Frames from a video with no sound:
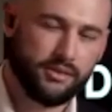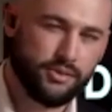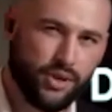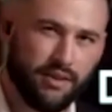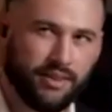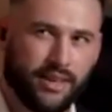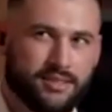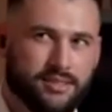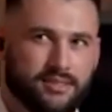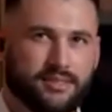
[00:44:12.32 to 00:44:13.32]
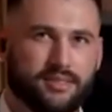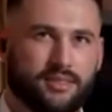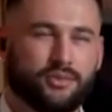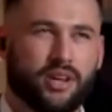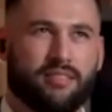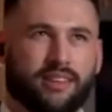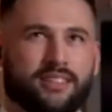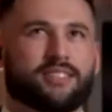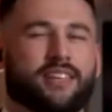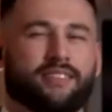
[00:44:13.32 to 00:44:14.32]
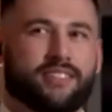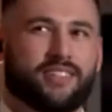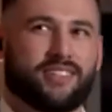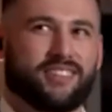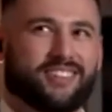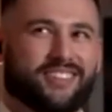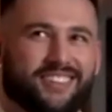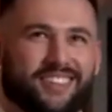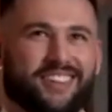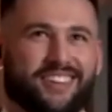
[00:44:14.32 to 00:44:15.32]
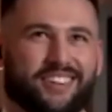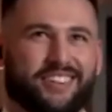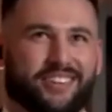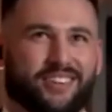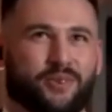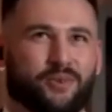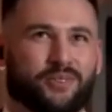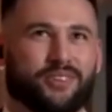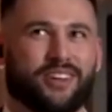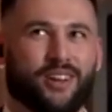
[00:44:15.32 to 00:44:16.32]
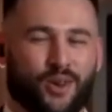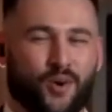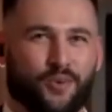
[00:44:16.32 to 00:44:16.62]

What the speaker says: You traveled as a 17-year-old alone.